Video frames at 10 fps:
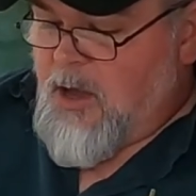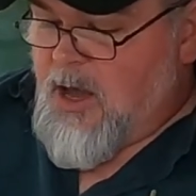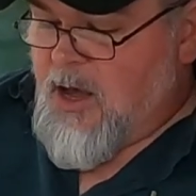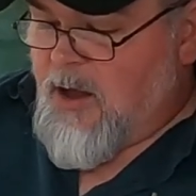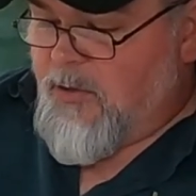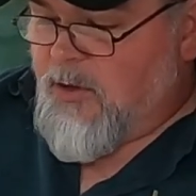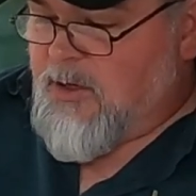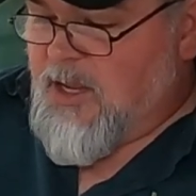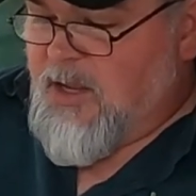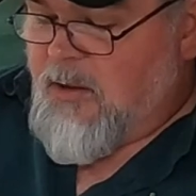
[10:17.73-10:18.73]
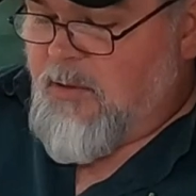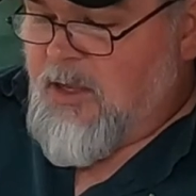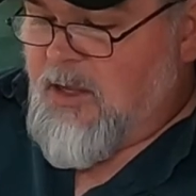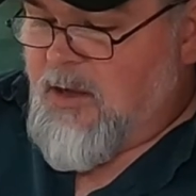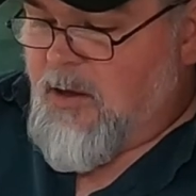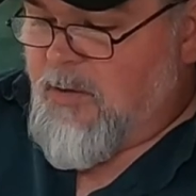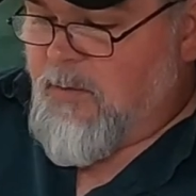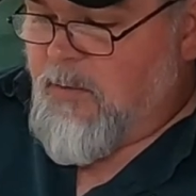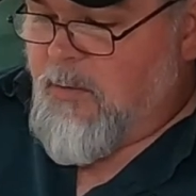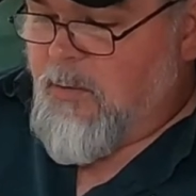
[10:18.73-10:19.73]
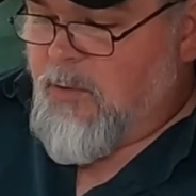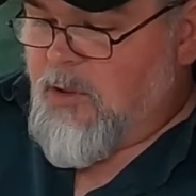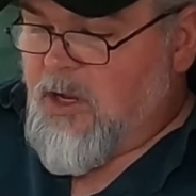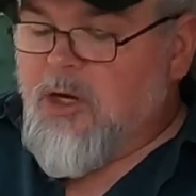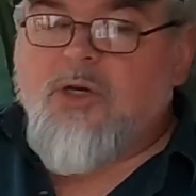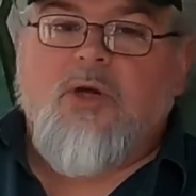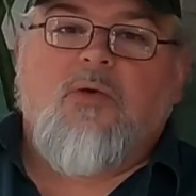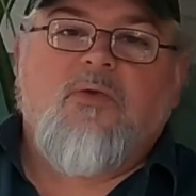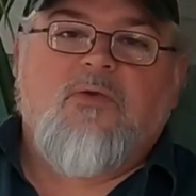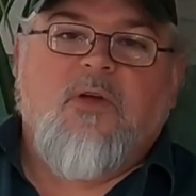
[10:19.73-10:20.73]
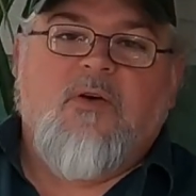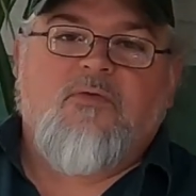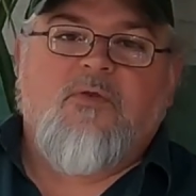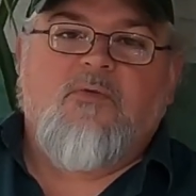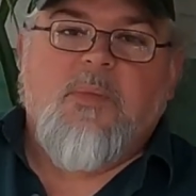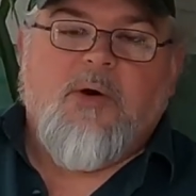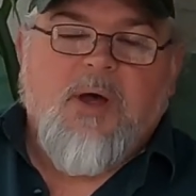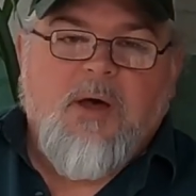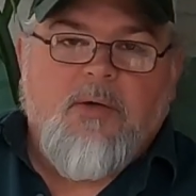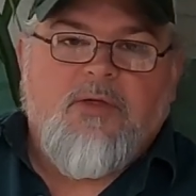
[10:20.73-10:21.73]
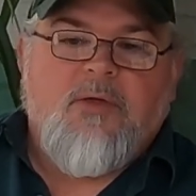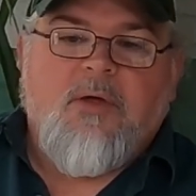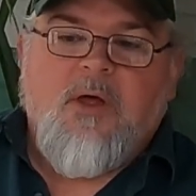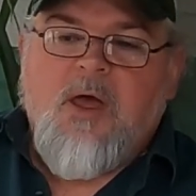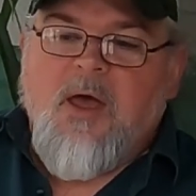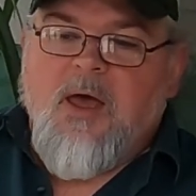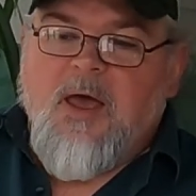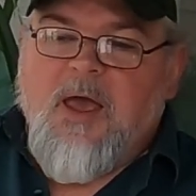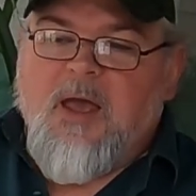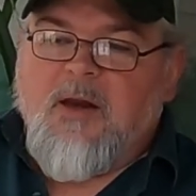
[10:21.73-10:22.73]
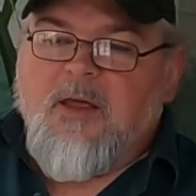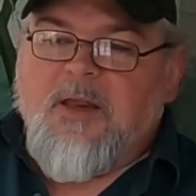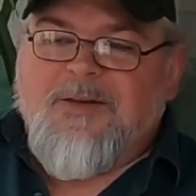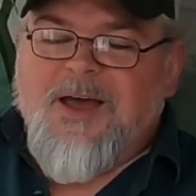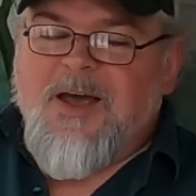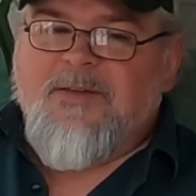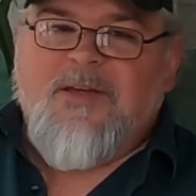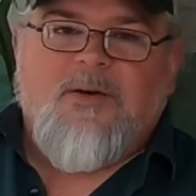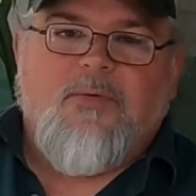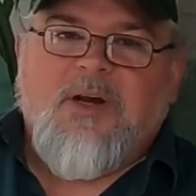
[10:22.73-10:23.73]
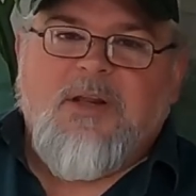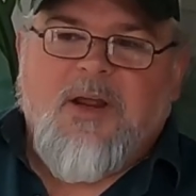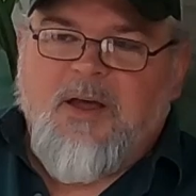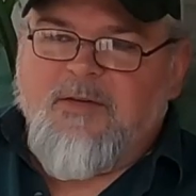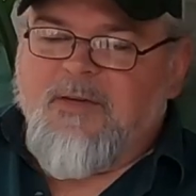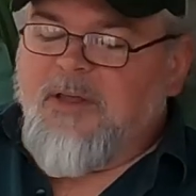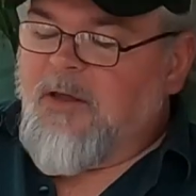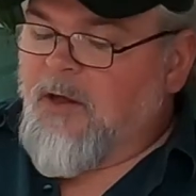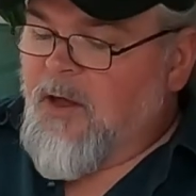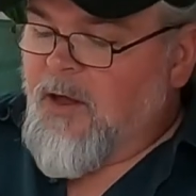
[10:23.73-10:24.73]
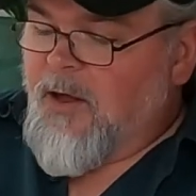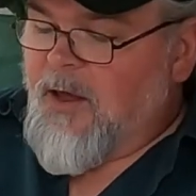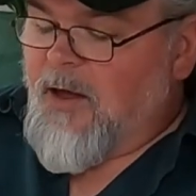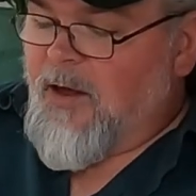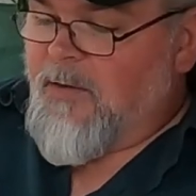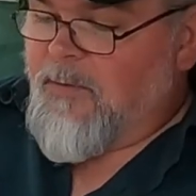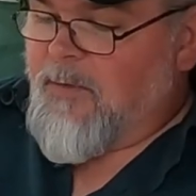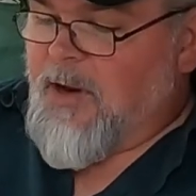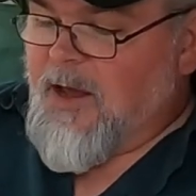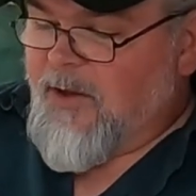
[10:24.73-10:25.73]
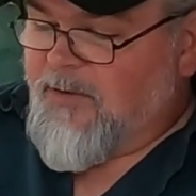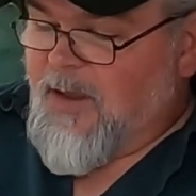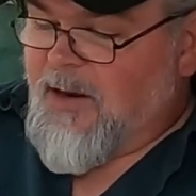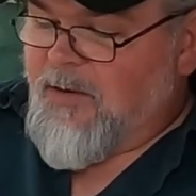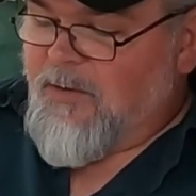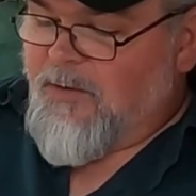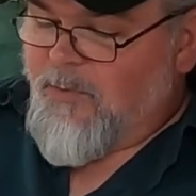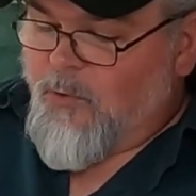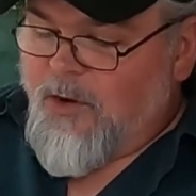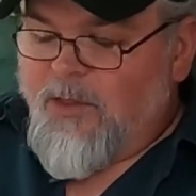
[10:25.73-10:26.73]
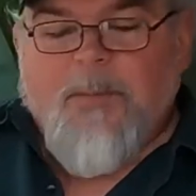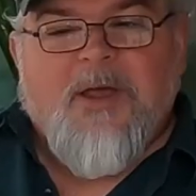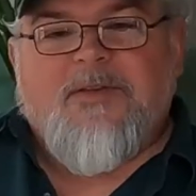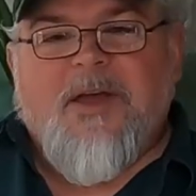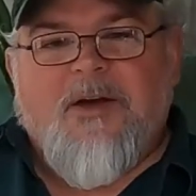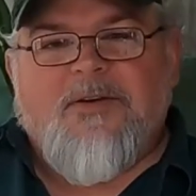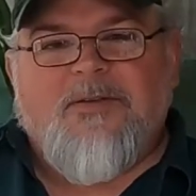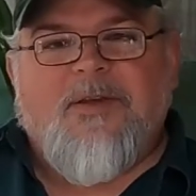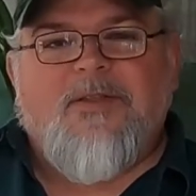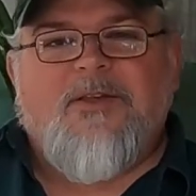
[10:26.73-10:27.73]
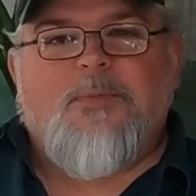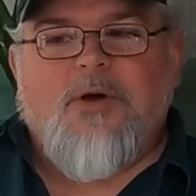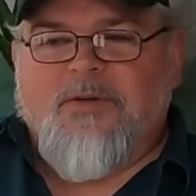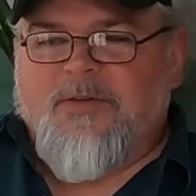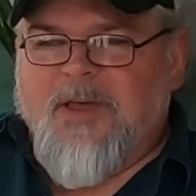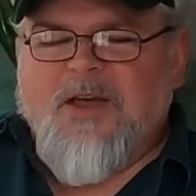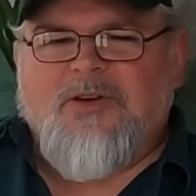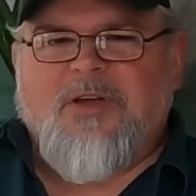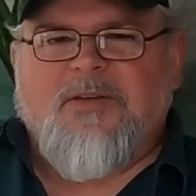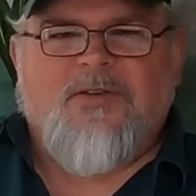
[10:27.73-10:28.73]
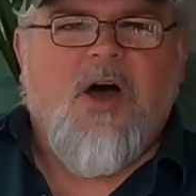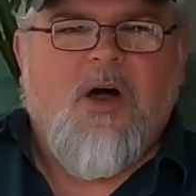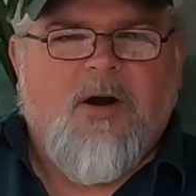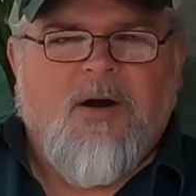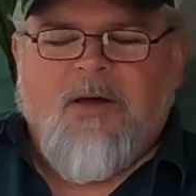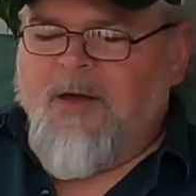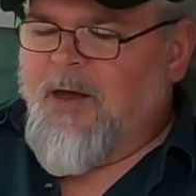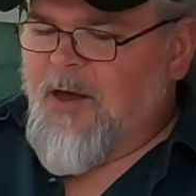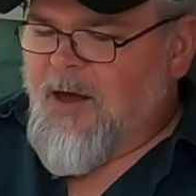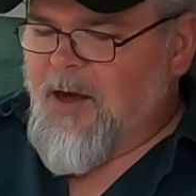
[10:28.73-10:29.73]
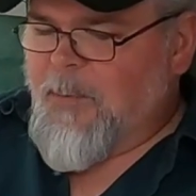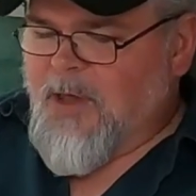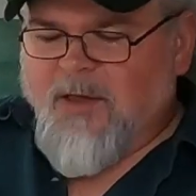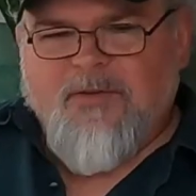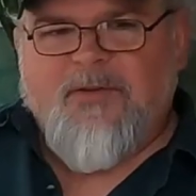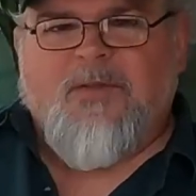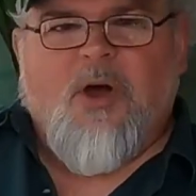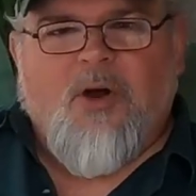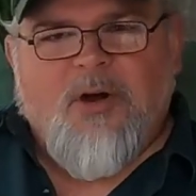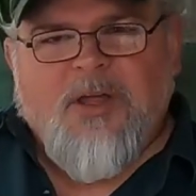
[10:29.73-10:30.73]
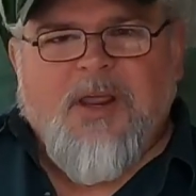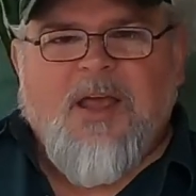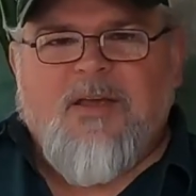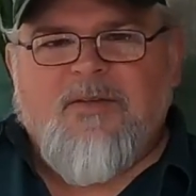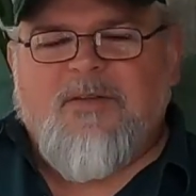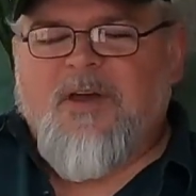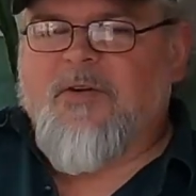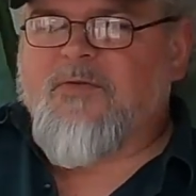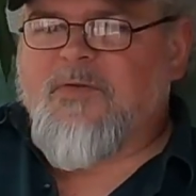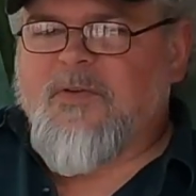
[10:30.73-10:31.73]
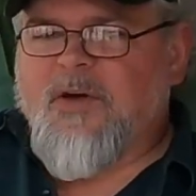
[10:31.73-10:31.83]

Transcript: the issues of mental health, and it ties in really nicely. Like I said, one of the best characters in these books is actually his car, because this is the early days of